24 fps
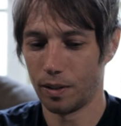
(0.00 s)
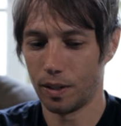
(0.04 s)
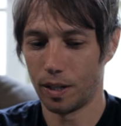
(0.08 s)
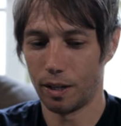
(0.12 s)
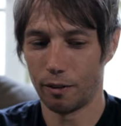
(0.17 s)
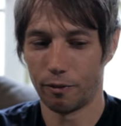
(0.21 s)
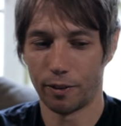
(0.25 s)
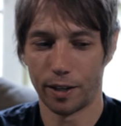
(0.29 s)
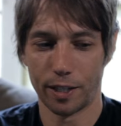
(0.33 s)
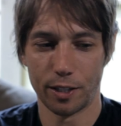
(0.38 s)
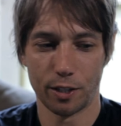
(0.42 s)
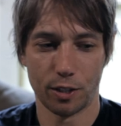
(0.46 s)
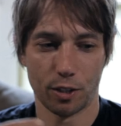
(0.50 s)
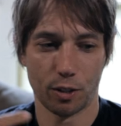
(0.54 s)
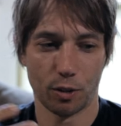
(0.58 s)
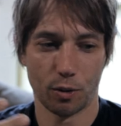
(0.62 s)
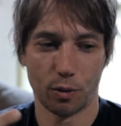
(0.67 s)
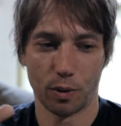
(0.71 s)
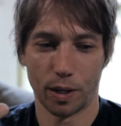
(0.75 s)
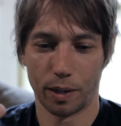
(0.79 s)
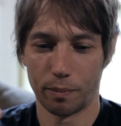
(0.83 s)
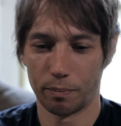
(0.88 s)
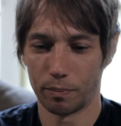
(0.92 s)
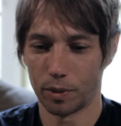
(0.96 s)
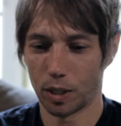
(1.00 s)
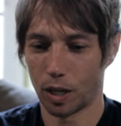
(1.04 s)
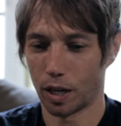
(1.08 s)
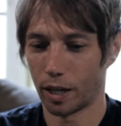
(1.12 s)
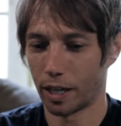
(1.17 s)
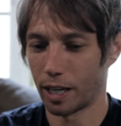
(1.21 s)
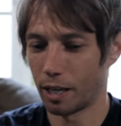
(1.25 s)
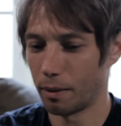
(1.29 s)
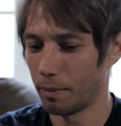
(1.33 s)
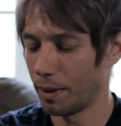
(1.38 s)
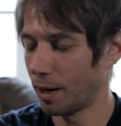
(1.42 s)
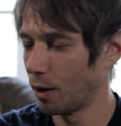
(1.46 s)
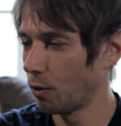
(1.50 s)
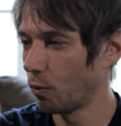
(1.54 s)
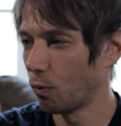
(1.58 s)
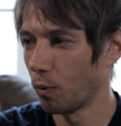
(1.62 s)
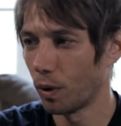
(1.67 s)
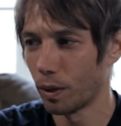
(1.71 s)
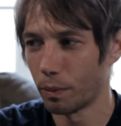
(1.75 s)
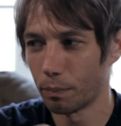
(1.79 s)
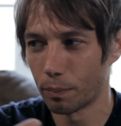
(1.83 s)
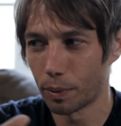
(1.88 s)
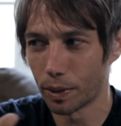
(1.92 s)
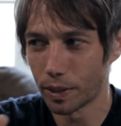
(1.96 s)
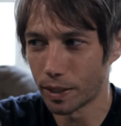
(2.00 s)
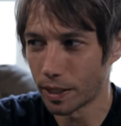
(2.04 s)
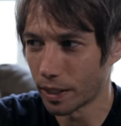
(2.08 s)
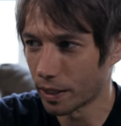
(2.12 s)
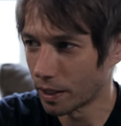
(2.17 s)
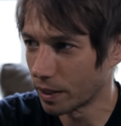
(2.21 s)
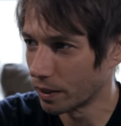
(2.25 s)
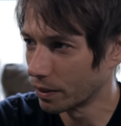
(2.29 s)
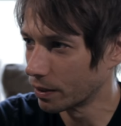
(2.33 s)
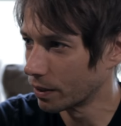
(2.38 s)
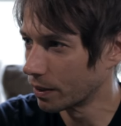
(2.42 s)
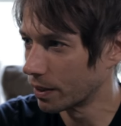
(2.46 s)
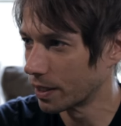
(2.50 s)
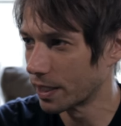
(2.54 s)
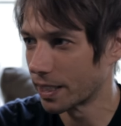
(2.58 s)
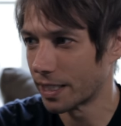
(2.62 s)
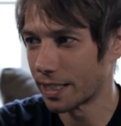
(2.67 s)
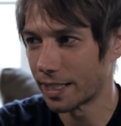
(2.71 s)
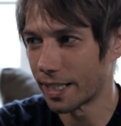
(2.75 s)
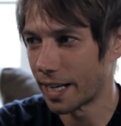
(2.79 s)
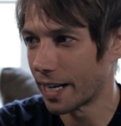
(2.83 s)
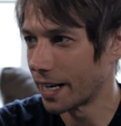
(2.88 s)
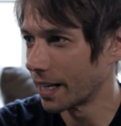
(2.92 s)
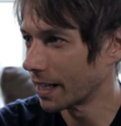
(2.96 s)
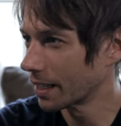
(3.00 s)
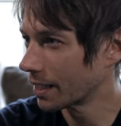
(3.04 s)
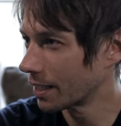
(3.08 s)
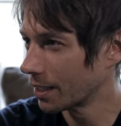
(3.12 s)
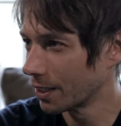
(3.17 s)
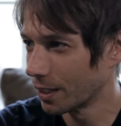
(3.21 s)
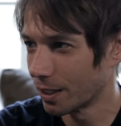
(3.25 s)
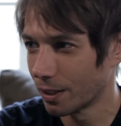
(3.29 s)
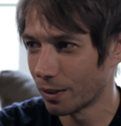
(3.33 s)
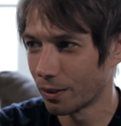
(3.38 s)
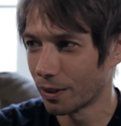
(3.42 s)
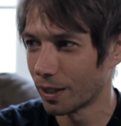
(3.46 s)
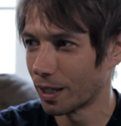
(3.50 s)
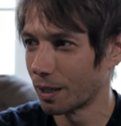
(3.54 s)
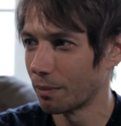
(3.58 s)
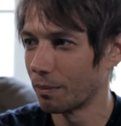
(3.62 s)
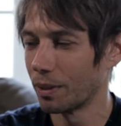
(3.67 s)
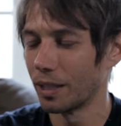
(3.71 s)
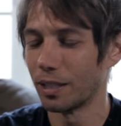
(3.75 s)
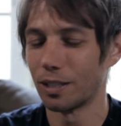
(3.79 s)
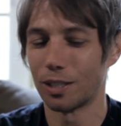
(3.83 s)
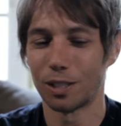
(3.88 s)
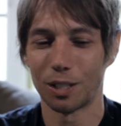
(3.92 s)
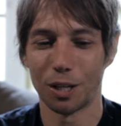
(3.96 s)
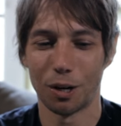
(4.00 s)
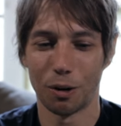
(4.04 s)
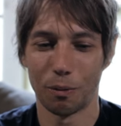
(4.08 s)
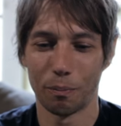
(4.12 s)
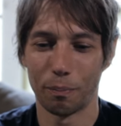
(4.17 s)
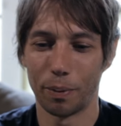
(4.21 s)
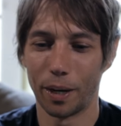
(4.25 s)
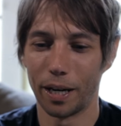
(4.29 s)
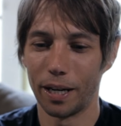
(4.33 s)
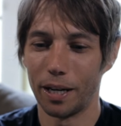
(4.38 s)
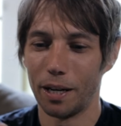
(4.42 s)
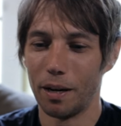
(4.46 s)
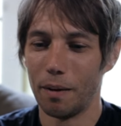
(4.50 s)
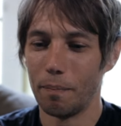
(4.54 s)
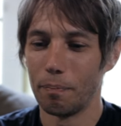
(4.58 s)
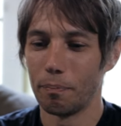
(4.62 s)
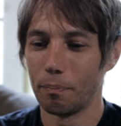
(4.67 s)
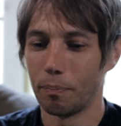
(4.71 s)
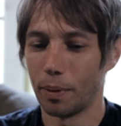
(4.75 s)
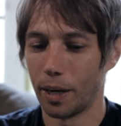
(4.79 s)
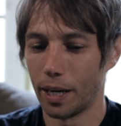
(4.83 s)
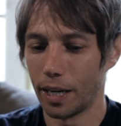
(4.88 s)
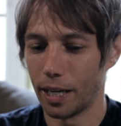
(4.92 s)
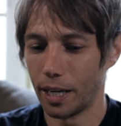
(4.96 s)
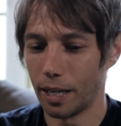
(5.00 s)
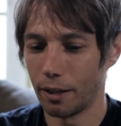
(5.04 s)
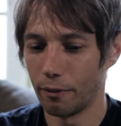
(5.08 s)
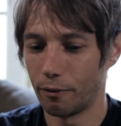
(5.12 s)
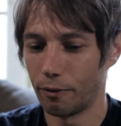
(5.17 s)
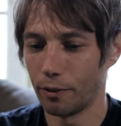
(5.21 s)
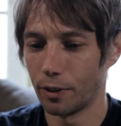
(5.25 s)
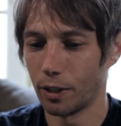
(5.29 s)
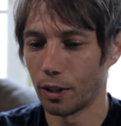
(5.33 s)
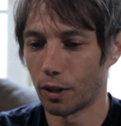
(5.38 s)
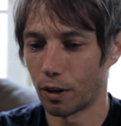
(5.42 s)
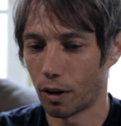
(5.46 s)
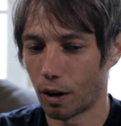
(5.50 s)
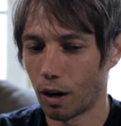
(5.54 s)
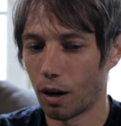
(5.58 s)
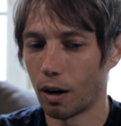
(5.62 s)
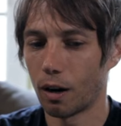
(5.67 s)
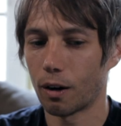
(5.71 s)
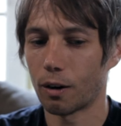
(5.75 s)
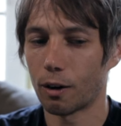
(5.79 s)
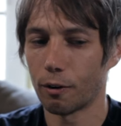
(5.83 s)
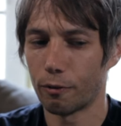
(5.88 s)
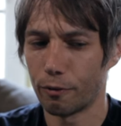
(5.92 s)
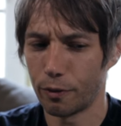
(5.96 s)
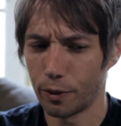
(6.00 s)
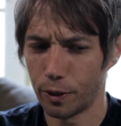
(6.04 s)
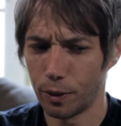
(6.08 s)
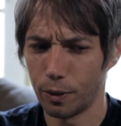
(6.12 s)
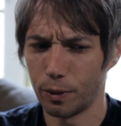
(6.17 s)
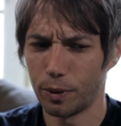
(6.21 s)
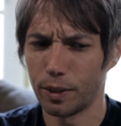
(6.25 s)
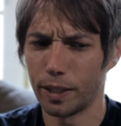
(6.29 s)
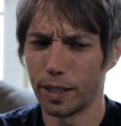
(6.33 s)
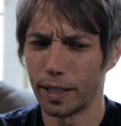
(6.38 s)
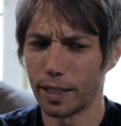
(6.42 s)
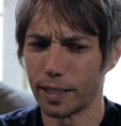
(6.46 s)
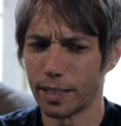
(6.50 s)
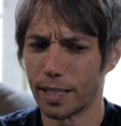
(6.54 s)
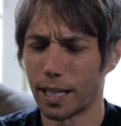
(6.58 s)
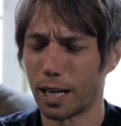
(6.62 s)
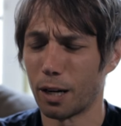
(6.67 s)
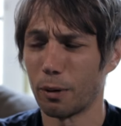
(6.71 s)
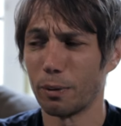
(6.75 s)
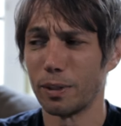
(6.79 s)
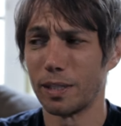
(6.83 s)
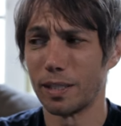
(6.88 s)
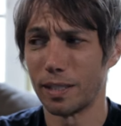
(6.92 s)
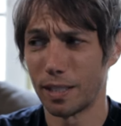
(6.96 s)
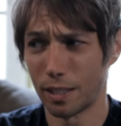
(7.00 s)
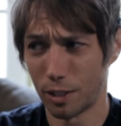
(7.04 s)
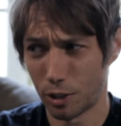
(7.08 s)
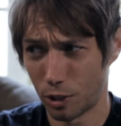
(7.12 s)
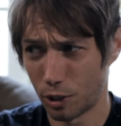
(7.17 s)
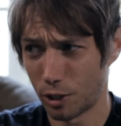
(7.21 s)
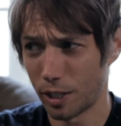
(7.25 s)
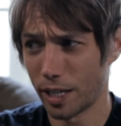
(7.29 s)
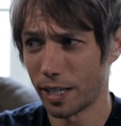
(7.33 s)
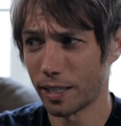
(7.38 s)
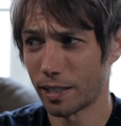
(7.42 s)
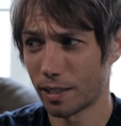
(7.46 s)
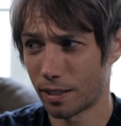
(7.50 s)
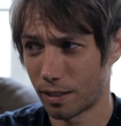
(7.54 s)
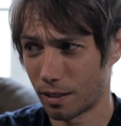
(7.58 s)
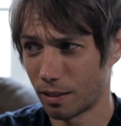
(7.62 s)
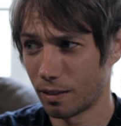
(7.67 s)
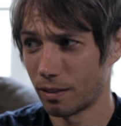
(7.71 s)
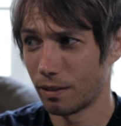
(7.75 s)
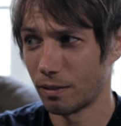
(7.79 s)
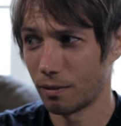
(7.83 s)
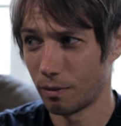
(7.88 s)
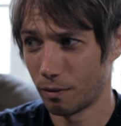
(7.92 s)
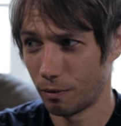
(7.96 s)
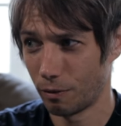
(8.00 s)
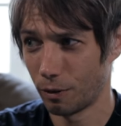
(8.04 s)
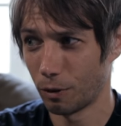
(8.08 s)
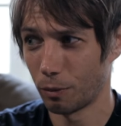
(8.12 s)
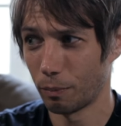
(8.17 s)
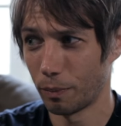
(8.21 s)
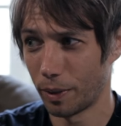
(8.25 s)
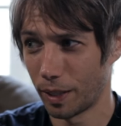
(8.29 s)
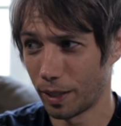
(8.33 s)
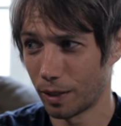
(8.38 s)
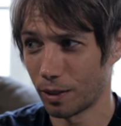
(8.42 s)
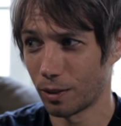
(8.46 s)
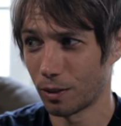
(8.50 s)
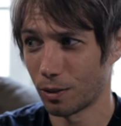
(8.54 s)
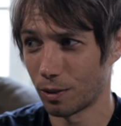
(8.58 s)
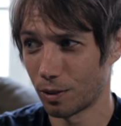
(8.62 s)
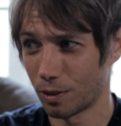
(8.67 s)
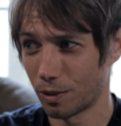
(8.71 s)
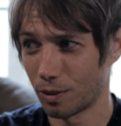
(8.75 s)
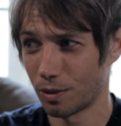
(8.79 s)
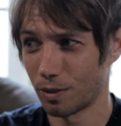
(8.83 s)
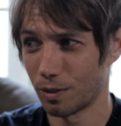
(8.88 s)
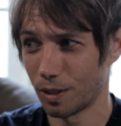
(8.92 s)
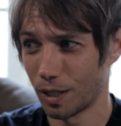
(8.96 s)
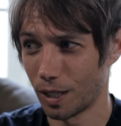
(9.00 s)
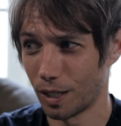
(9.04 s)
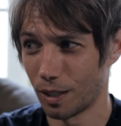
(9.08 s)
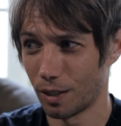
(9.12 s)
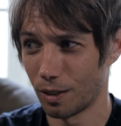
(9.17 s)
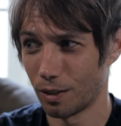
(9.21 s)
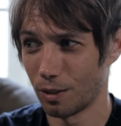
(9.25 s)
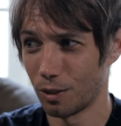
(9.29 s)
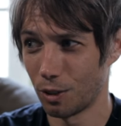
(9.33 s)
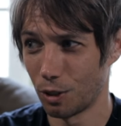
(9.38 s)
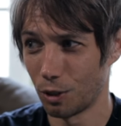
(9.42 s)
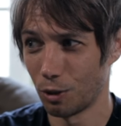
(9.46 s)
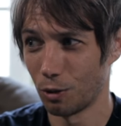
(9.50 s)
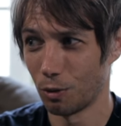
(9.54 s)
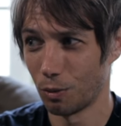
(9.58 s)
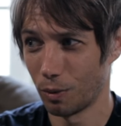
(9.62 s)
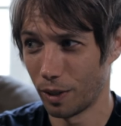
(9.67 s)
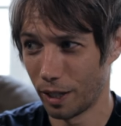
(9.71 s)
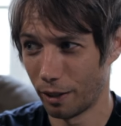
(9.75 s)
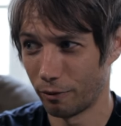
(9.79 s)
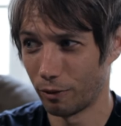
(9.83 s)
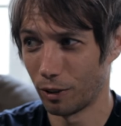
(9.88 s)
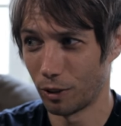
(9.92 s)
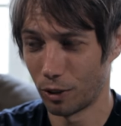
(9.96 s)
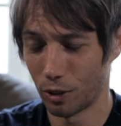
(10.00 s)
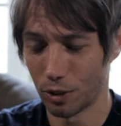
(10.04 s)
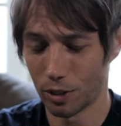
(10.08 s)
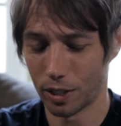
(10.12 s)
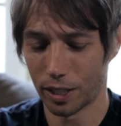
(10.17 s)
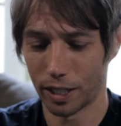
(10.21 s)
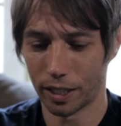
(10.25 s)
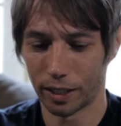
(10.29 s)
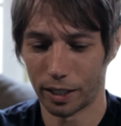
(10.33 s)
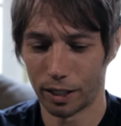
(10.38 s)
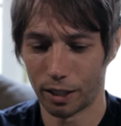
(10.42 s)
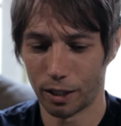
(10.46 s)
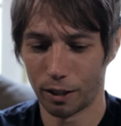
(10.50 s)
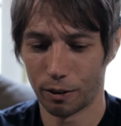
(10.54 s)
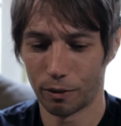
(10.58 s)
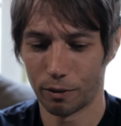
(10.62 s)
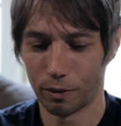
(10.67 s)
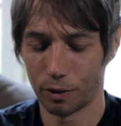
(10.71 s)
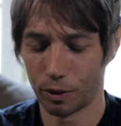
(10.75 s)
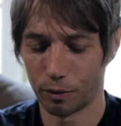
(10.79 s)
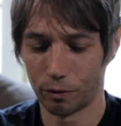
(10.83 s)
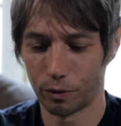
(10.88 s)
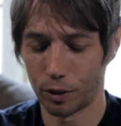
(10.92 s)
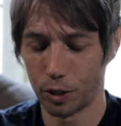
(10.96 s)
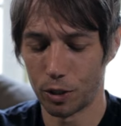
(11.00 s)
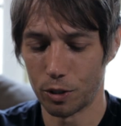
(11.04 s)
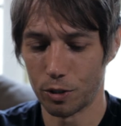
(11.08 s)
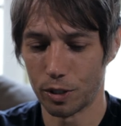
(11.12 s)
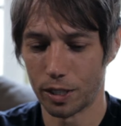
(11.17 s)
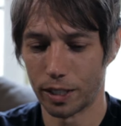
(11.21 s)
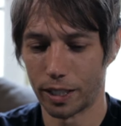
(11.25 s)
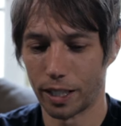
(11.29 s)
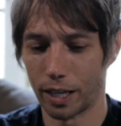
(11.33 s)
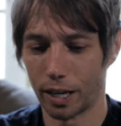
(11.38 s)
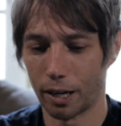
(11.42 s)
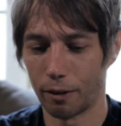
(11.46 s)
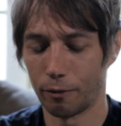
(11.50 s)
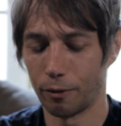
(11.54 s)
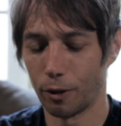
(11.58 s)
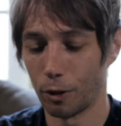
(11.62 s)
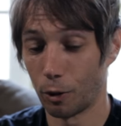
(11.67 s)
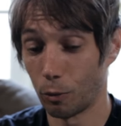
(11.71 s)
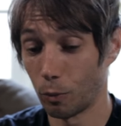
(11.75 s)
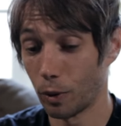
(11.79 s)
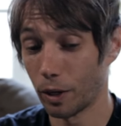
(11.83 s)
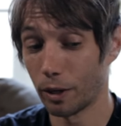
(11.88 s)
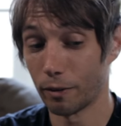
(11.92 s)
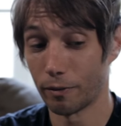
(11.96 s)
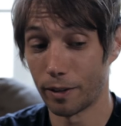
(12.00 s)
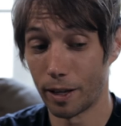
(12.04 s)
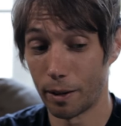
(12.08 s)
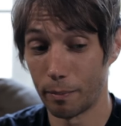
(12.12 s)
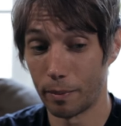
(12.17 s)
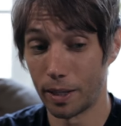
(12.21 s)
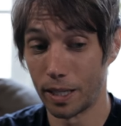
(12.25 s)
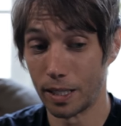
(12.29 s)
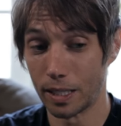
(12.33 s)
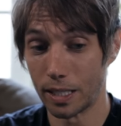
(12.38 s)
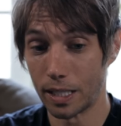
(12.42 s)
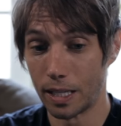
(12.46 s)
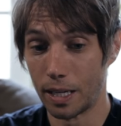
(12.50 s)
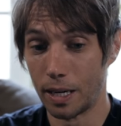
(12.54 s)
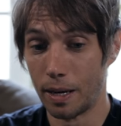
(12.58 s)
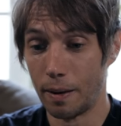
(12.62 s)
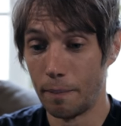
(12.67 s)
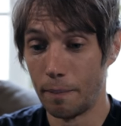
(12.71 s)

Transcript: if I do, I'm talking about one particular aesthetic, you know what I mean? So, but, but if there are a few things that I would suggest filmmakers uh, do if they're using on the if they're using the iPhone, and one of them is